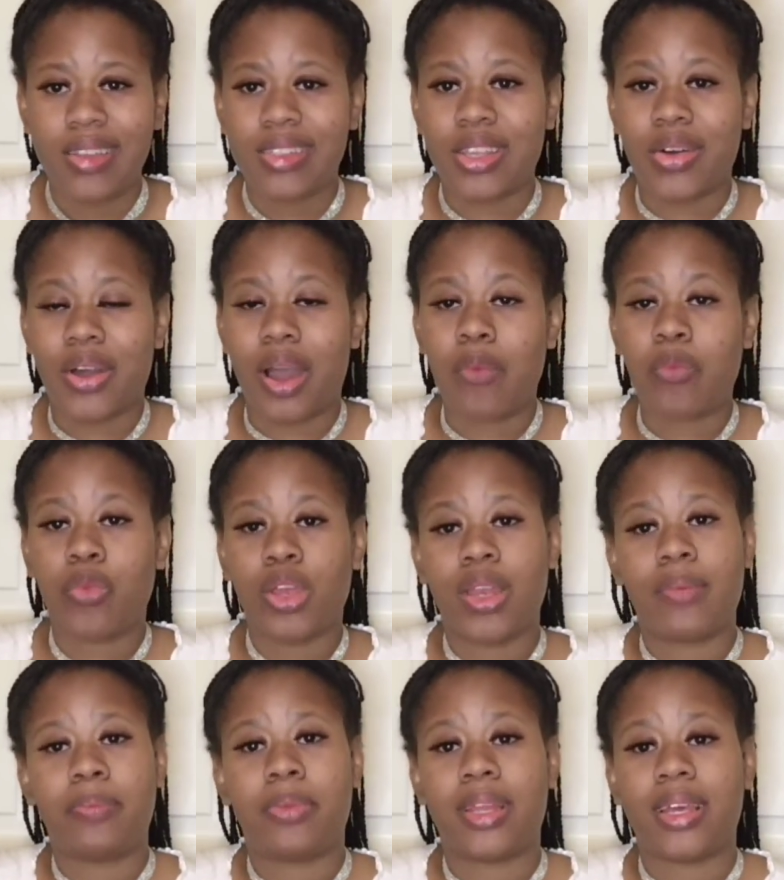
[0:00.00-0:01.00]
So I'm
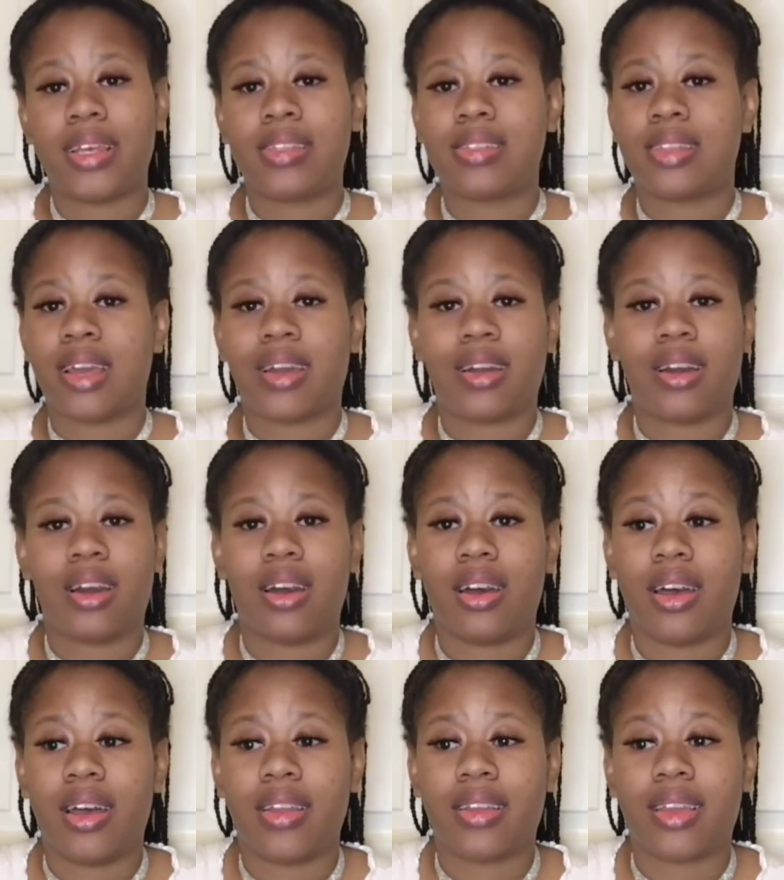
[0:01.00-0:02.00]
really blessed that
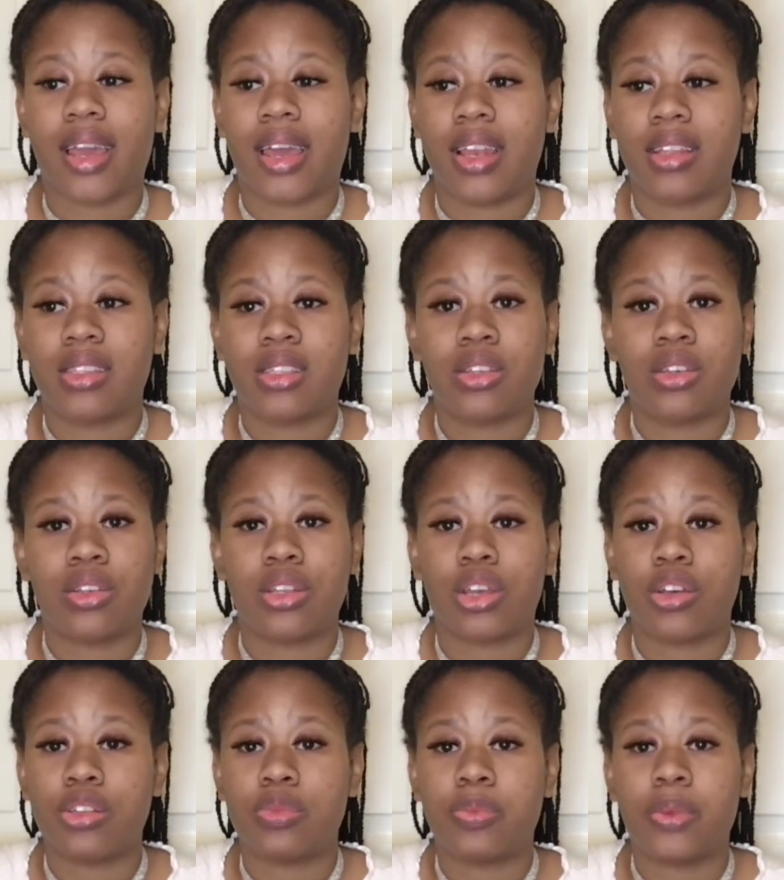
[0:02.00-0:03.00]
God kind of took
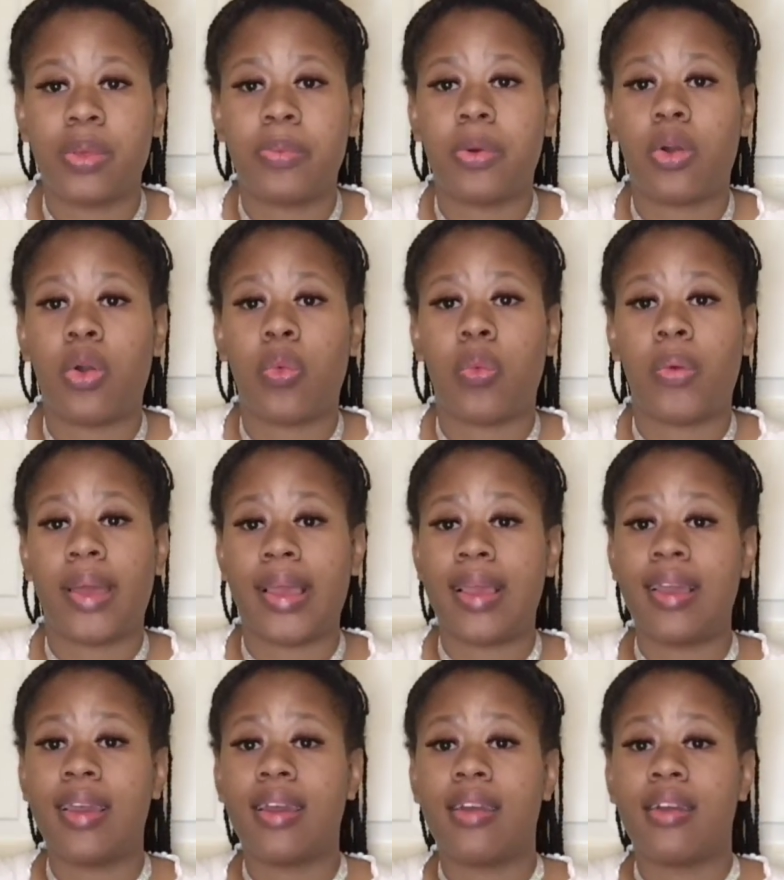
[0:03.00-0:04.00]
those people
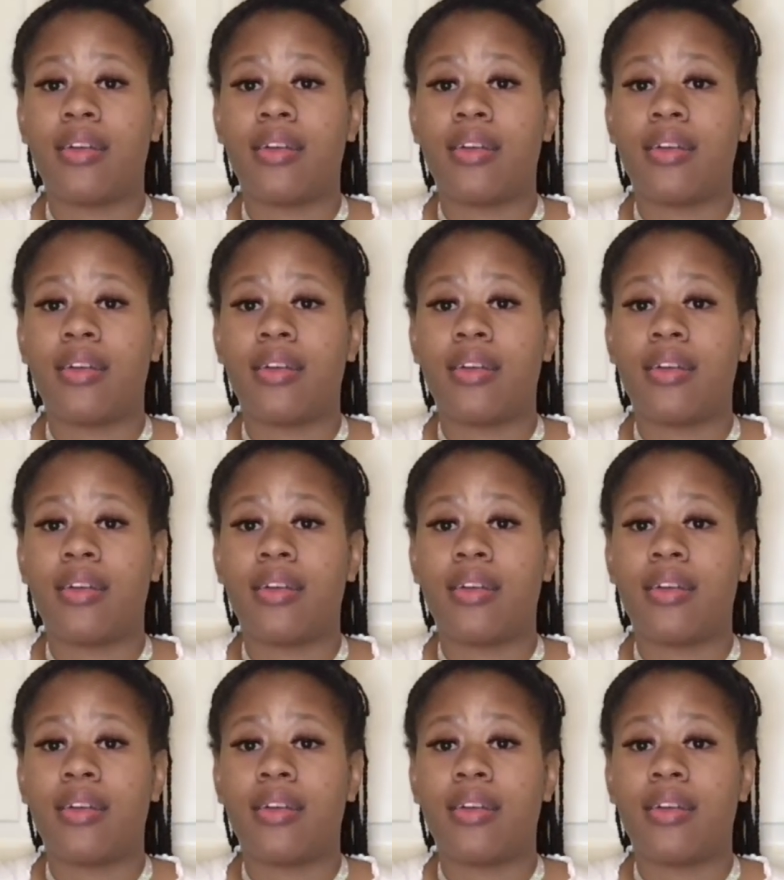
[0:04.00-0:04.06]
away